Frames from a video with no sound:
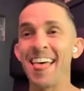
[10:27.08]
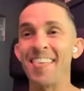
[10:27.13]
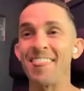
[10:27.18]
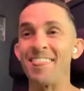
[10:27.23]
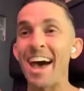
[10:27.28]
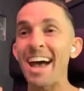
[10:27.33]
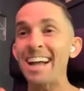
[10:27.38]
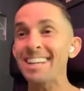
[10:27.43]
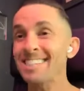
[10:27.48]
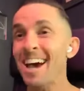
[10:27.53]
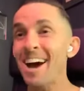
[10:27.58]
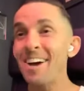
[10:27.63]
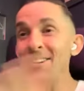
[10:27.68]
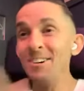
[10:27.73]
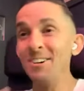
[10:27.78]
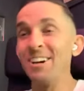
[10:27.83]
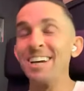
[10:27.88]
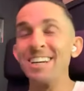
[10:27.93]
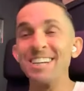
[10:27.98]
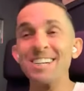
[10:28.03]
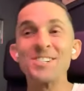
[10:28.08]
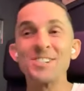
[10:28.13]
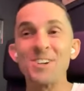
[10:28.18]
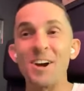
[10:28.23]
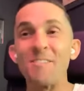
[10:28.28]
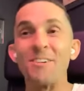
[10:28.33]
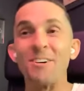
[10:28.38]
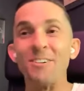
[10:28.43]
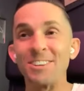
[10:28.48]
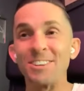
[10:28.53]
That's how you get in
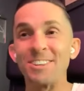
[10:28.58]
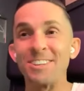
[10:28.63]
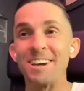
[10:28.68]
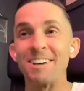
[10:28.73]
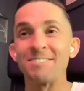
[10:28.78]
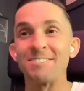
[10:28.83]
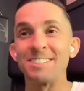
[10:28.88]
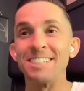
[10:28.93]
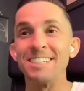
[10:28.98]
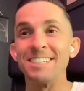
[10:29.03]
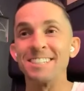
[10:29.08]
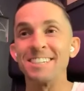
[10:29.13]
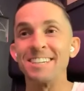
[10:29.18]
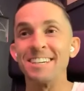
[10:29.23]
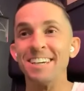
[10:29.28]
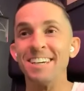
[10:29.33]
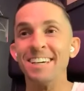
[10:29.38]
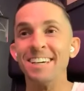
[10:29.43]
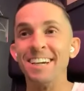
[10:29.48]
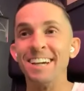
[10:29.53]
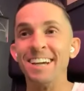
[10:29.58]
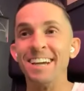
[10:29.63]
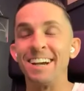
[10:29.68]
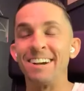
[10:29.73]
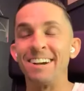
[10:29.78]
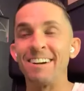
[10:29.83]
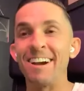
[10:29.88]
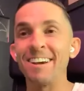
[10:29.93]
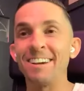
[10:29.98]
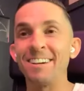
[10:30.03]
trouble with the FTC,
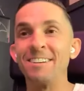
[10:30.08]
right?